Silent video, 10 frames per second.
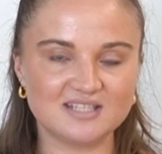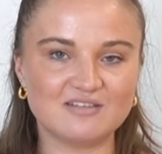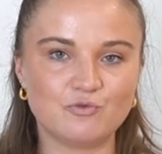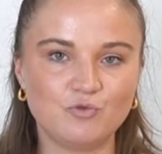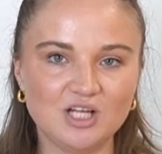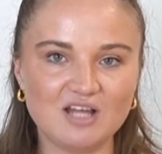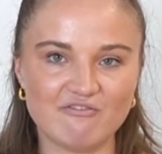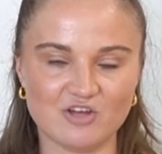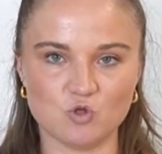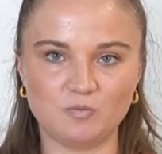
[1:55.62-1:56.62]
is a really
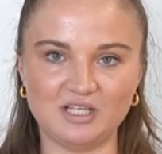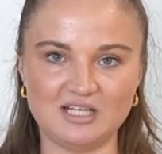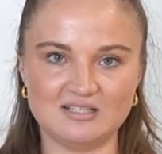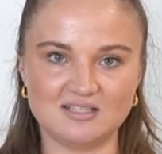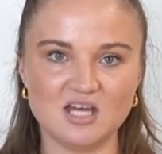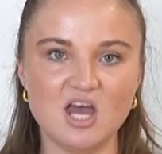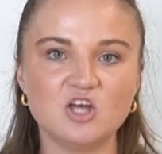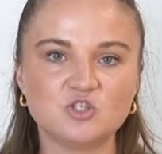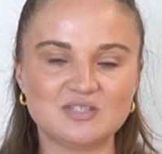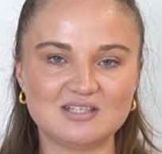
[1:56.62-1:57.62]
visual place,
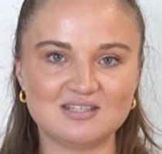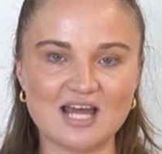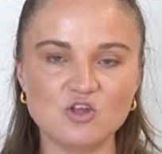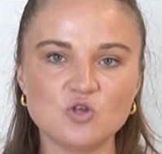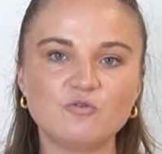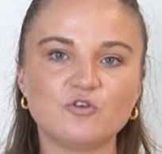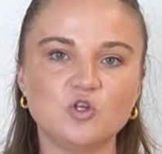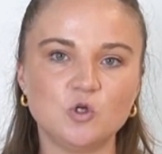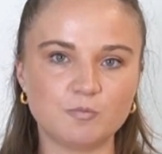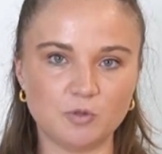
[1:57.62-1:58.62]
so it's essential for
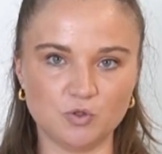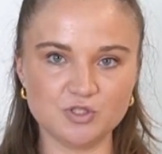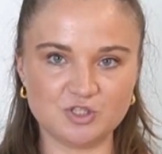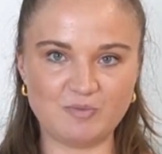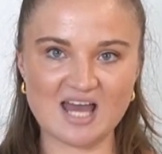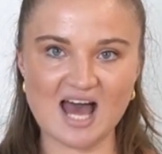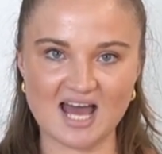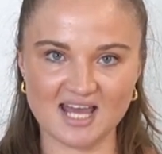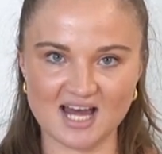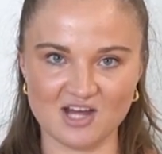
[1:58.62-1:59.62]
your posts to be
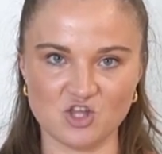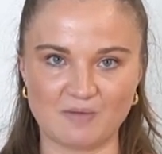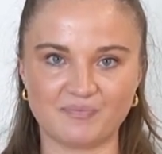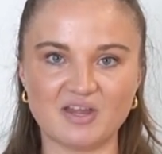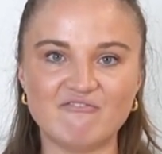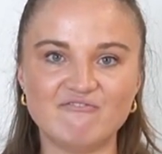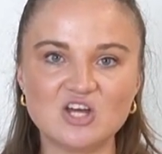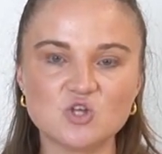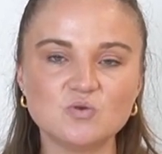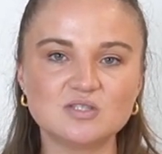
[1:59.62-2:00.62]
eye-catching and
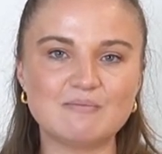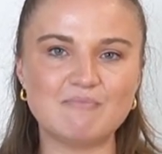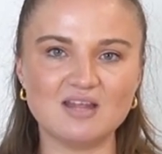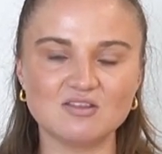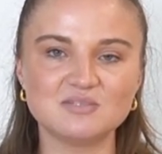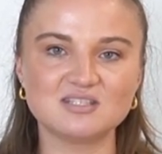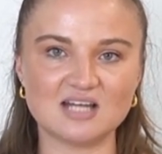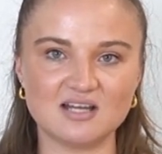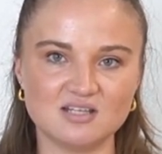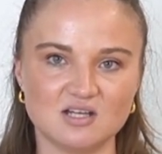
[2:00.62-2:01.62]
visual to make them
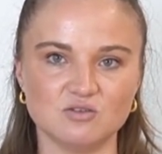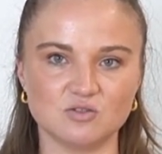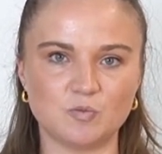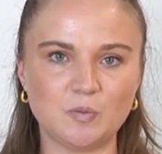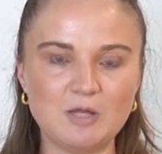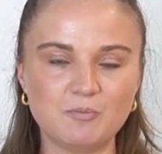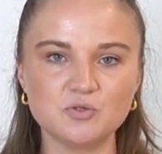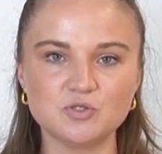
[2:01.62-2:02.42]
stand out so people